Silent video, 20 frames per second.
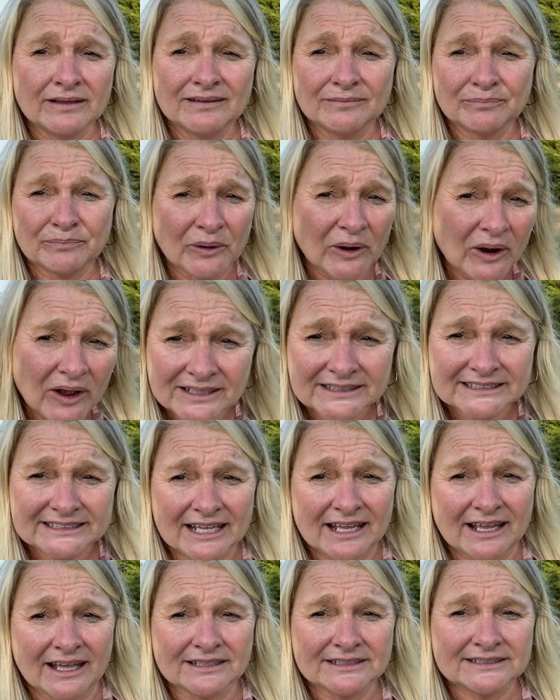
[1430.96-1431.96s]

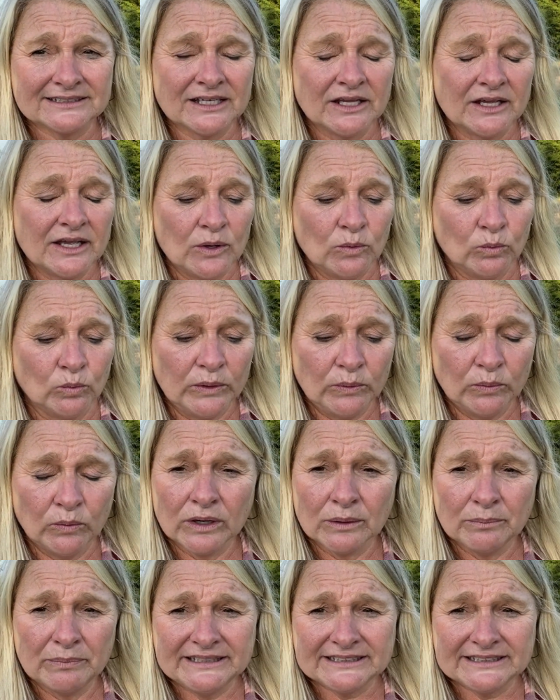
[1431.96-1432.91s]
process. We want to be